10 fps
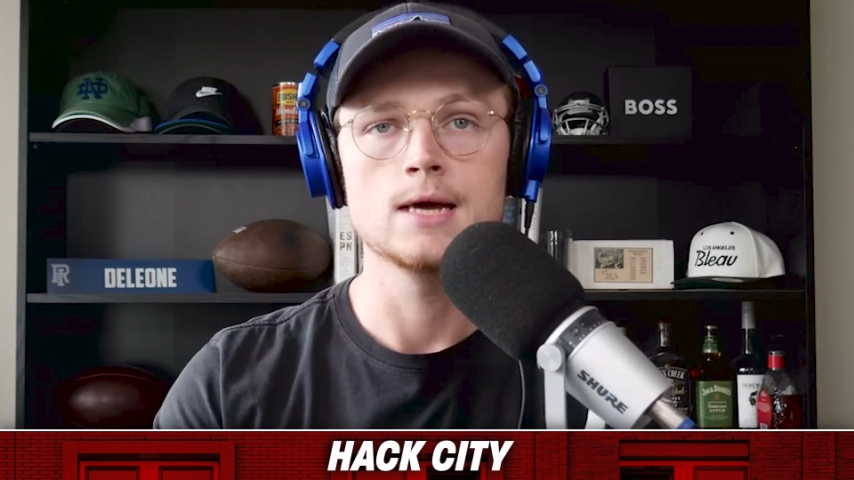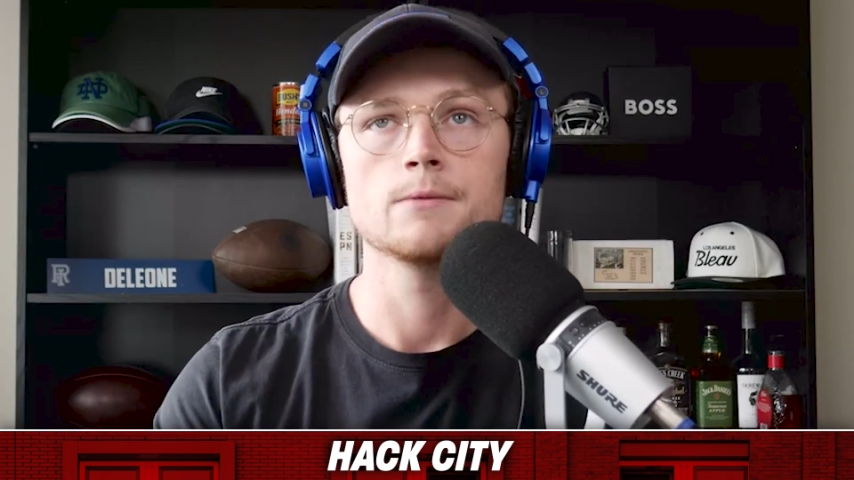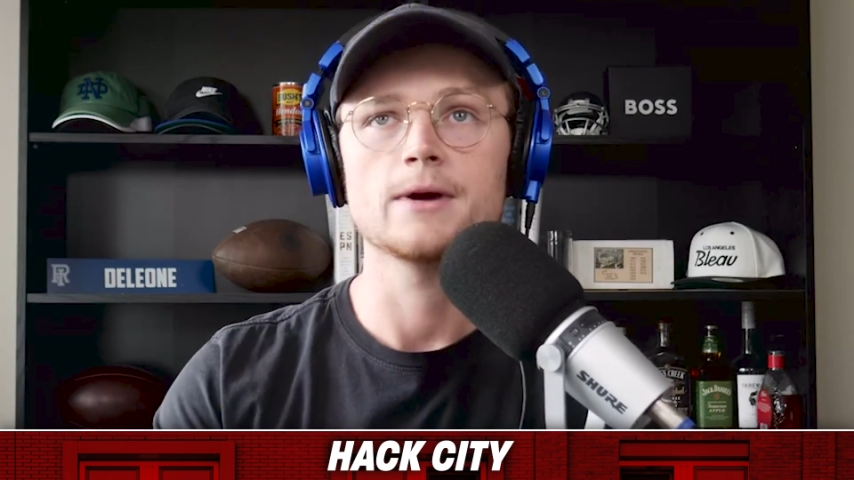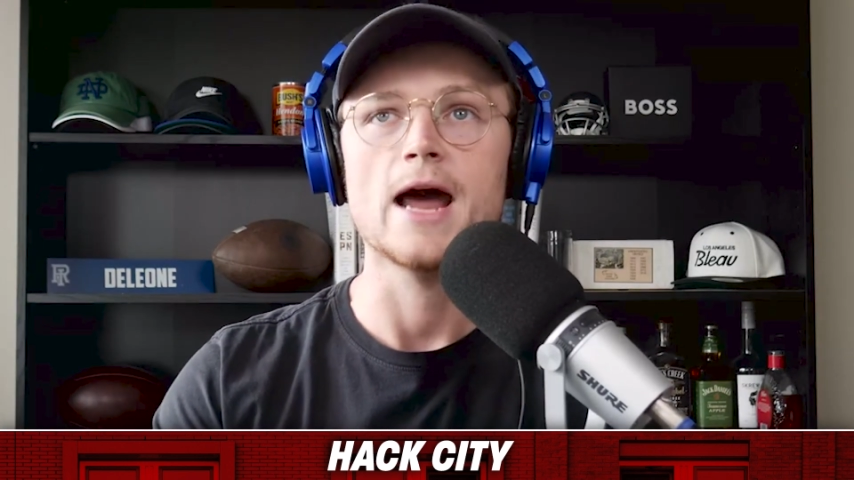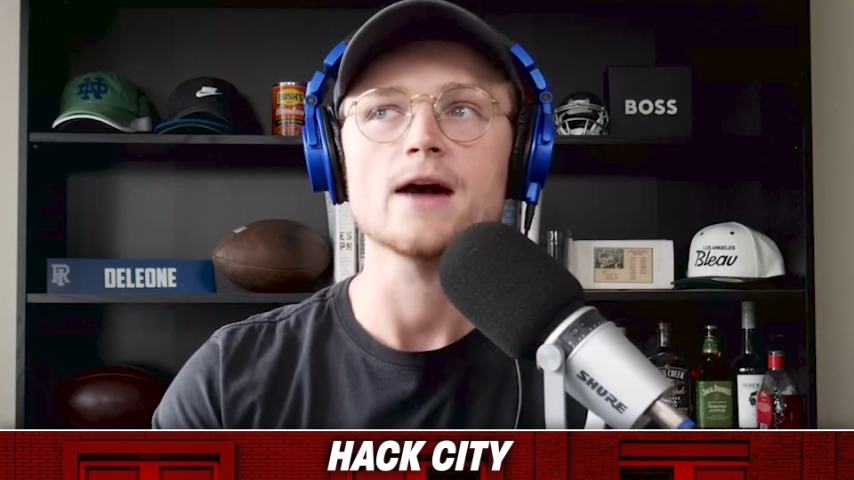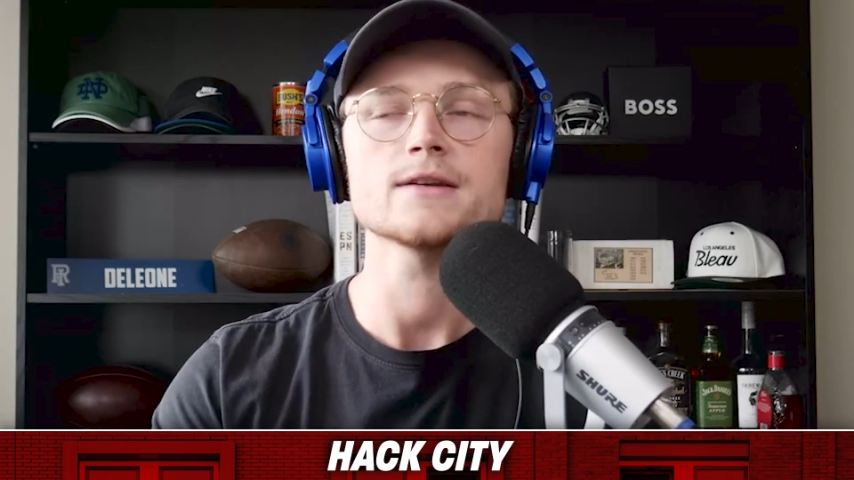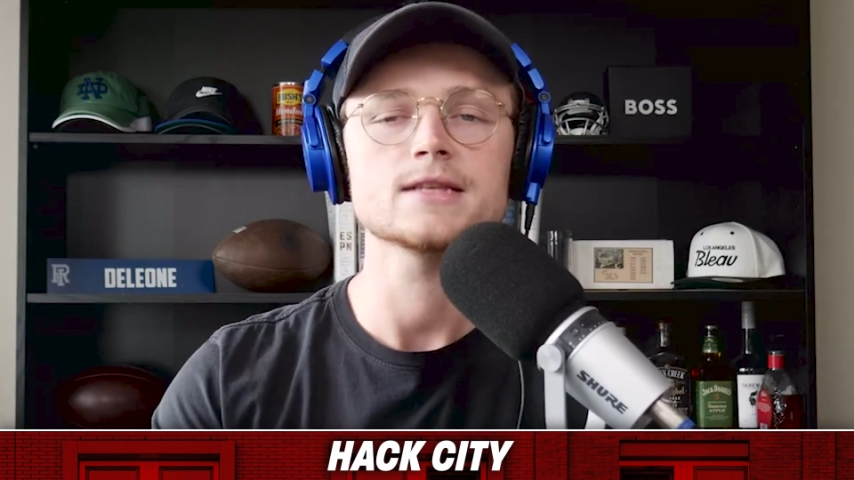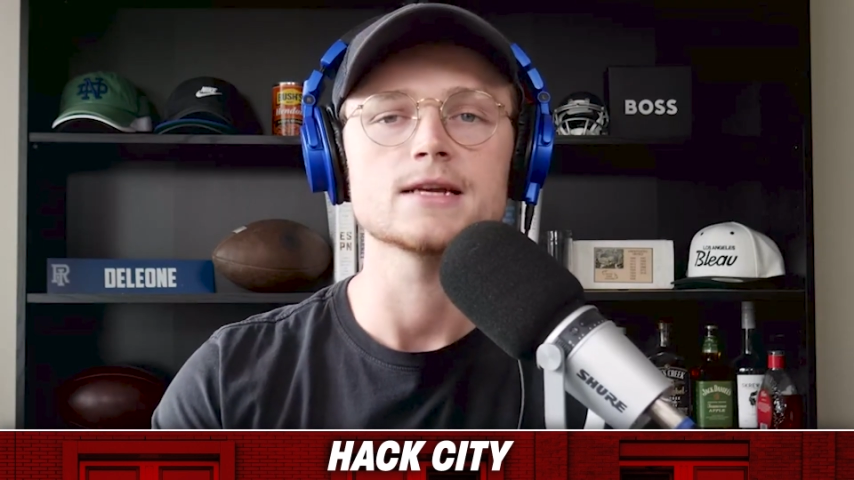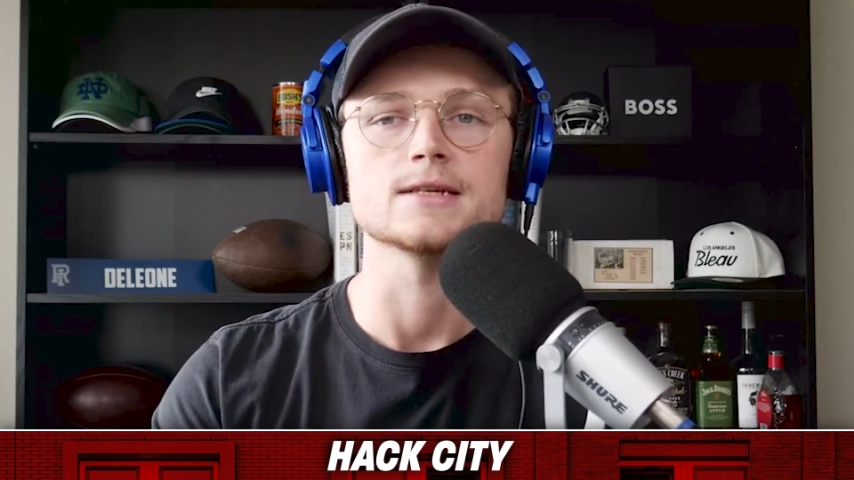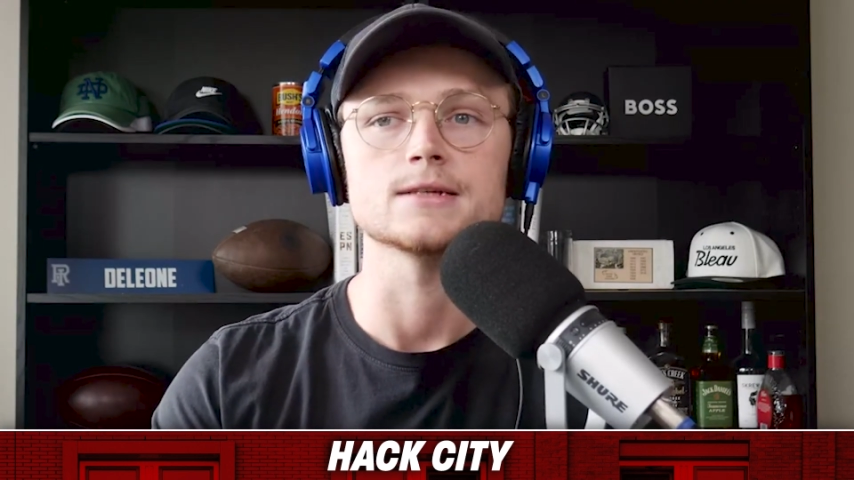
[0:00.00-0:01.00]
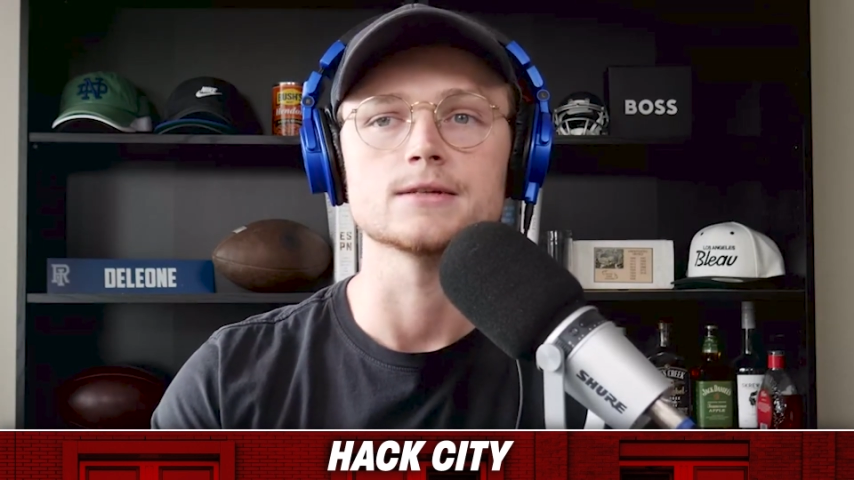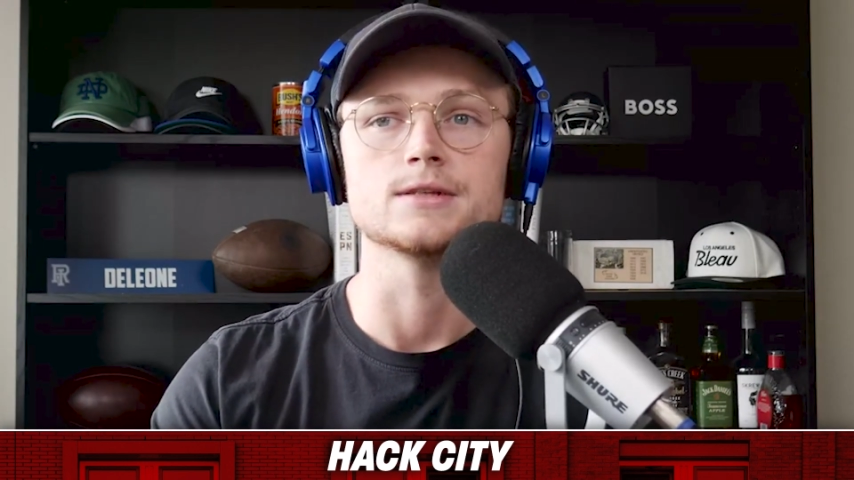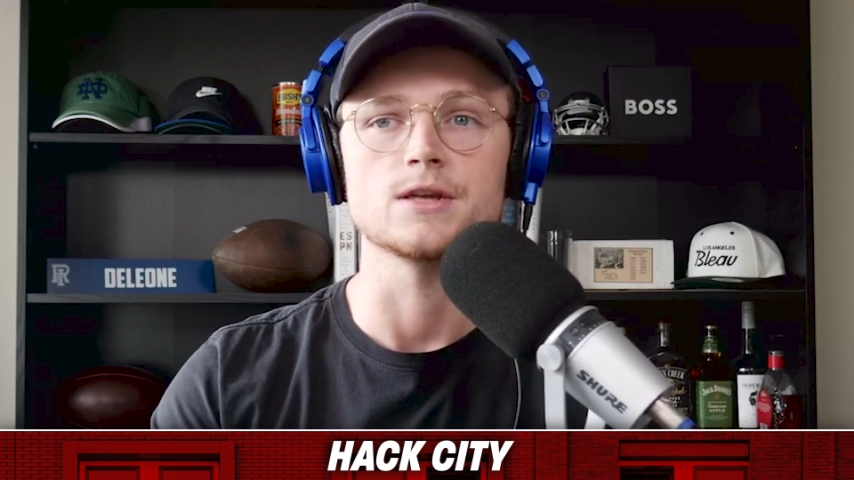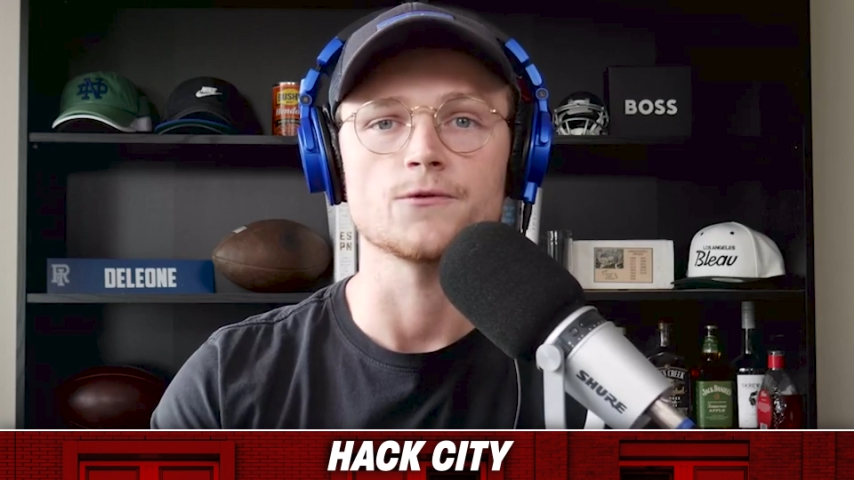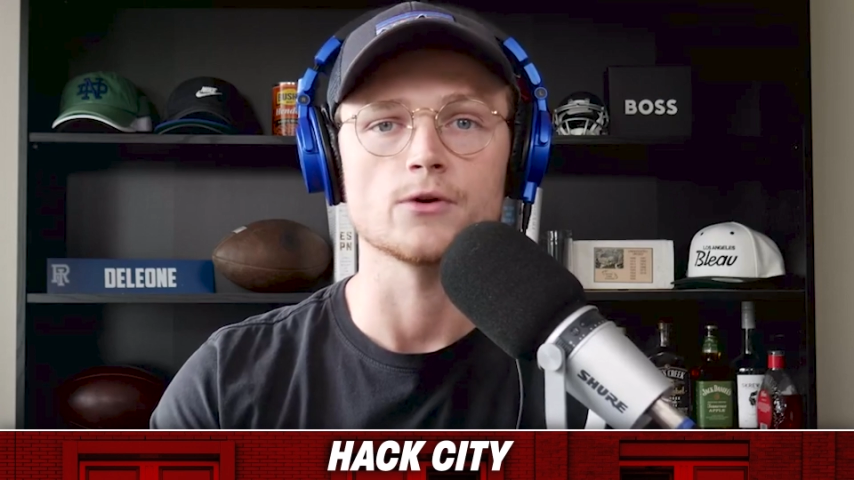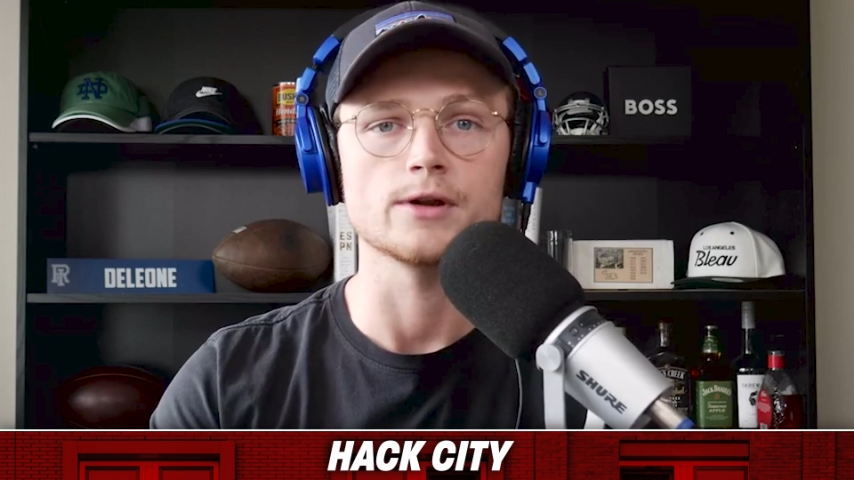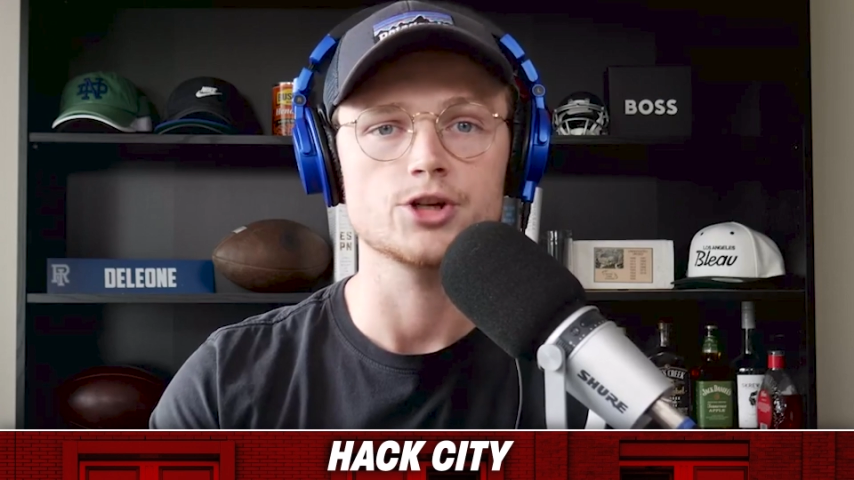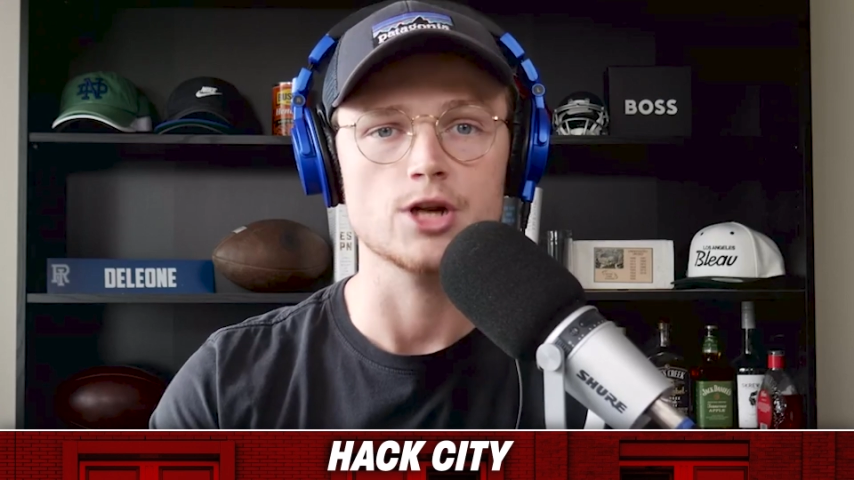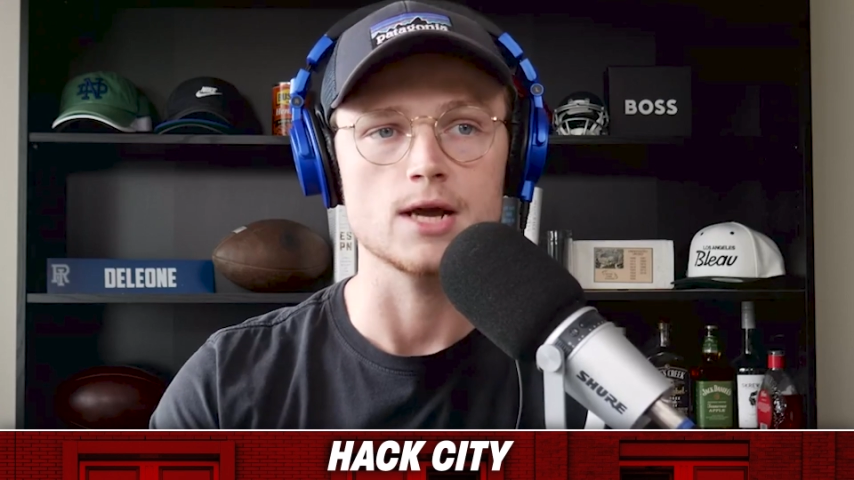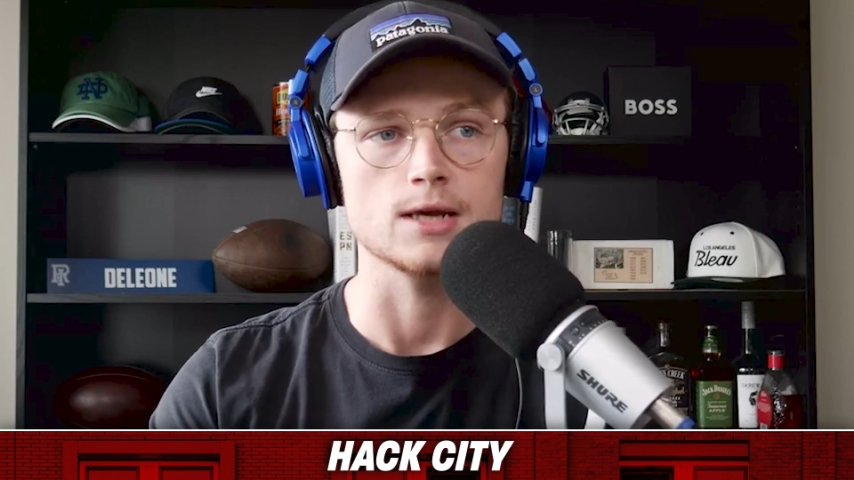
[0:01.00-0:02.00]
But how does that
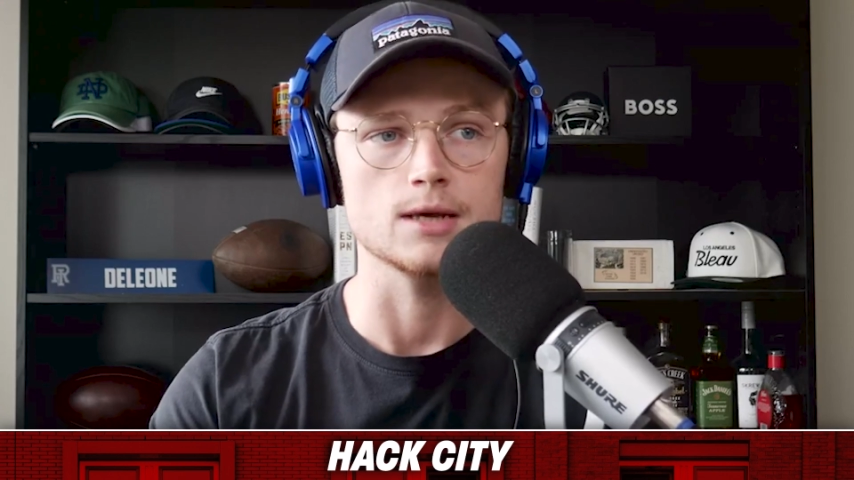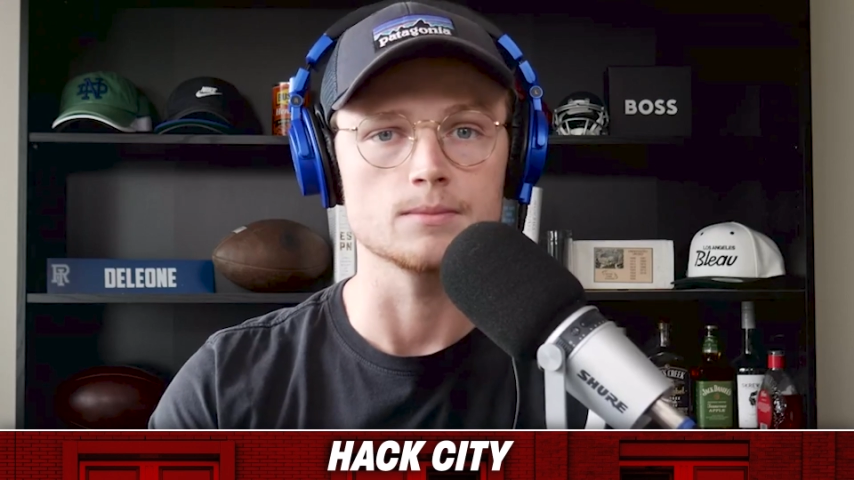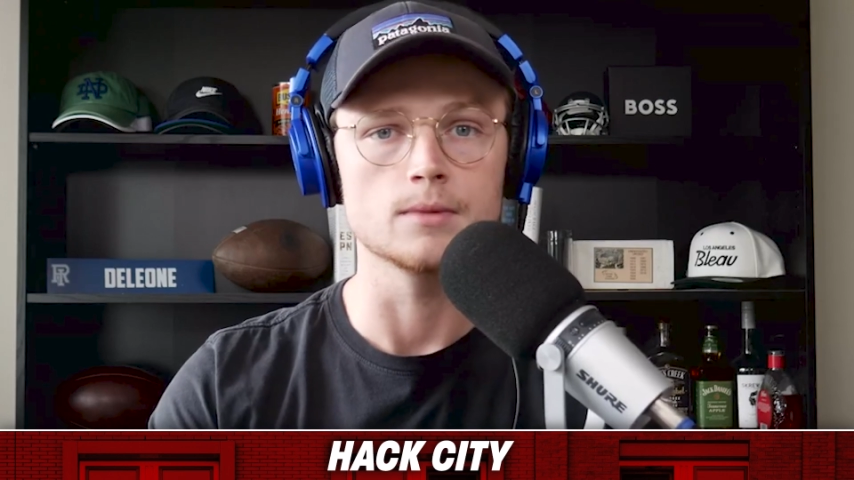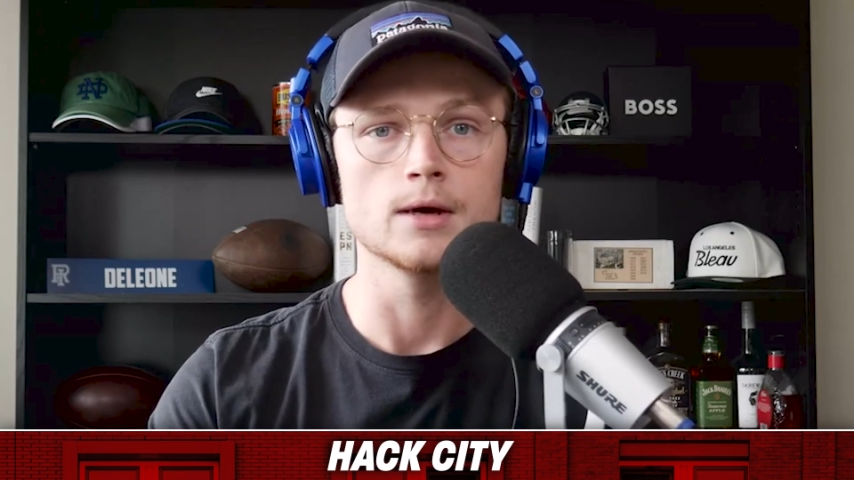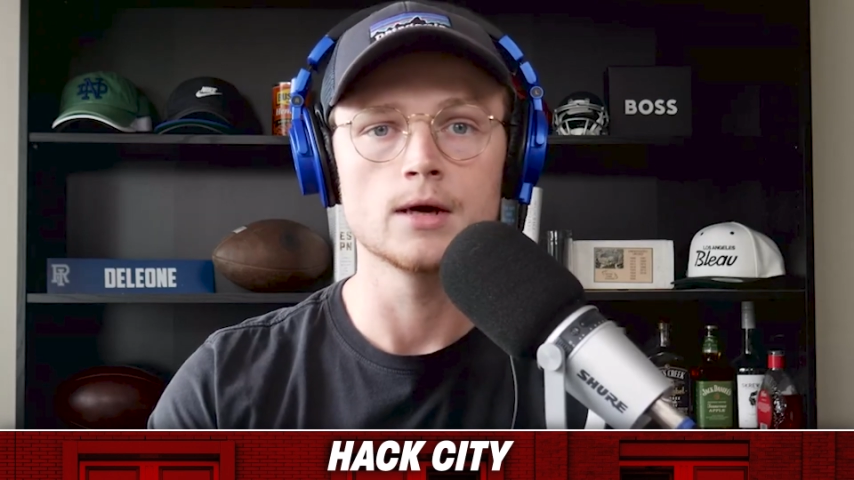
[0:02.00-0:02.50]
differentiate him